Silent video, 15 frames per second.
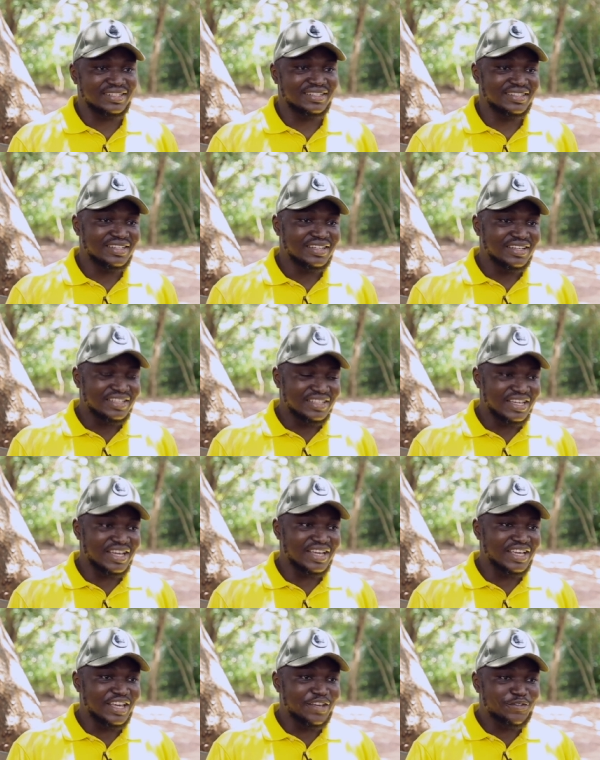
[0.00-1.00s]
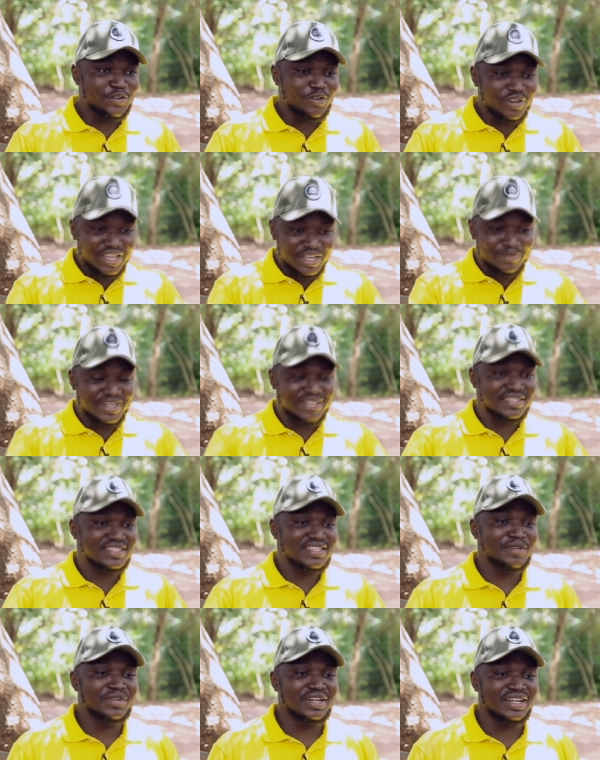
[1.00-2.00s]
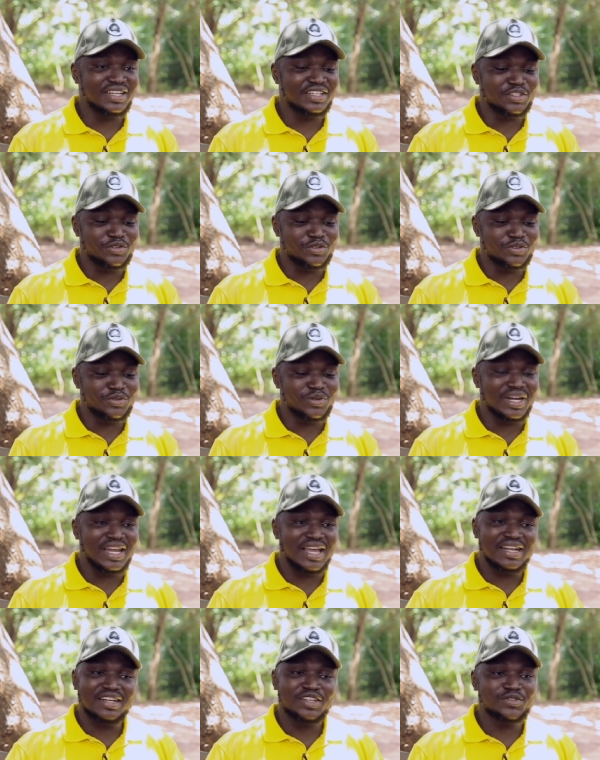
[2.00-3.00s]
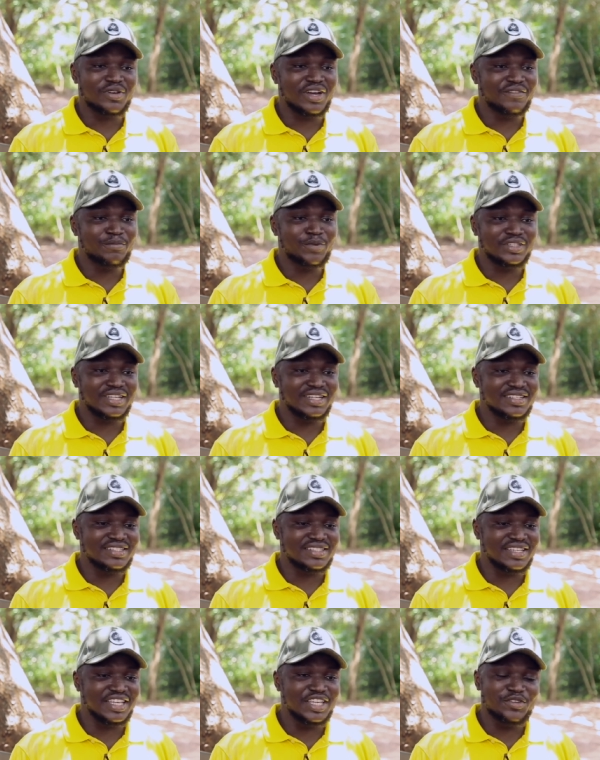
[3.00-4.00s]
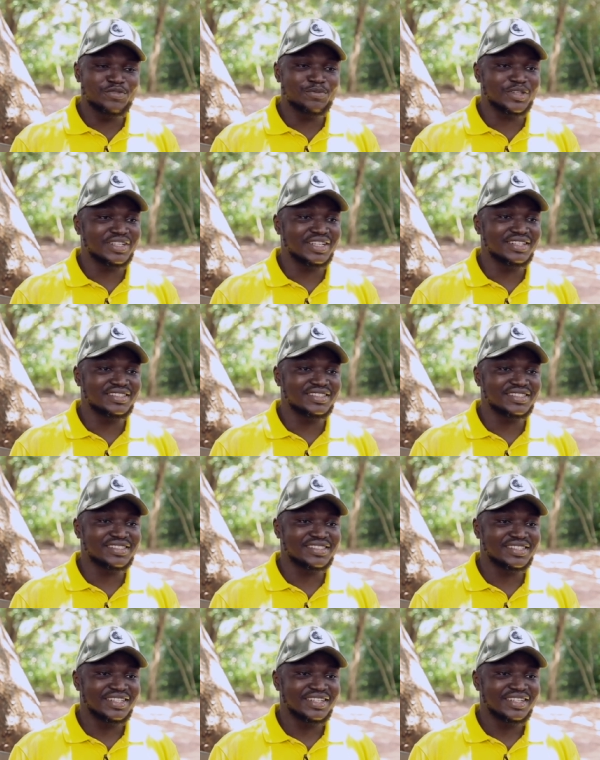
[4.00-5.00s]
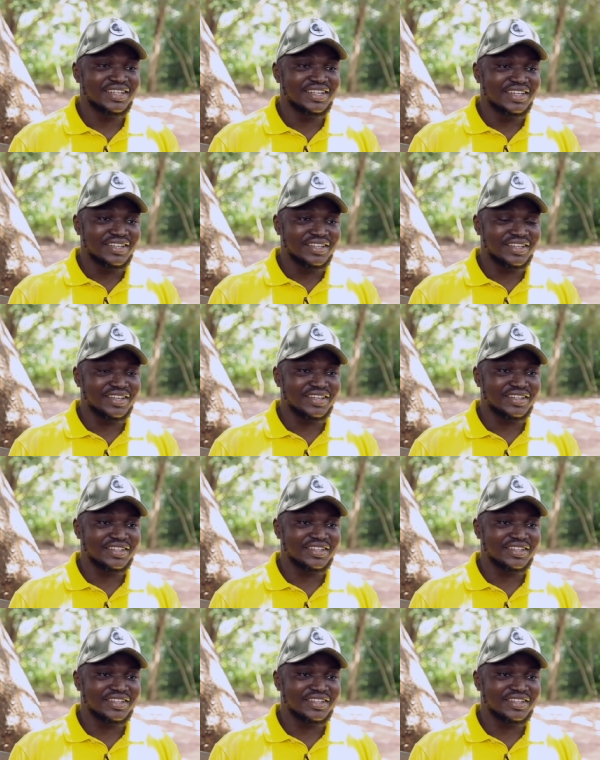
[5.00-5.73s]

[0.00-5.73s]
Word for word: Hmm. Yeah, if you don't keep the system clean, mm. you, hmm. you, are likely to have mortality, huge mortalities. Okay. Yeah.